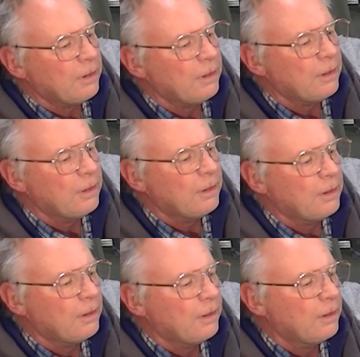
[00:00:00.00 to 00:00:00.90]

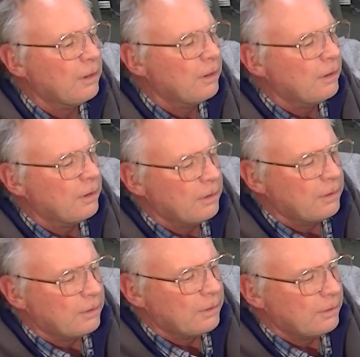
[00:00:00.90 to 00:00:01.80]

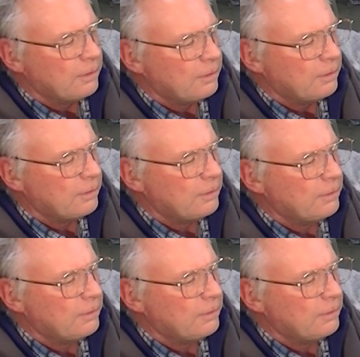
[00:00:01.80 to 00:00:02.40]
No one is speaking in this clip.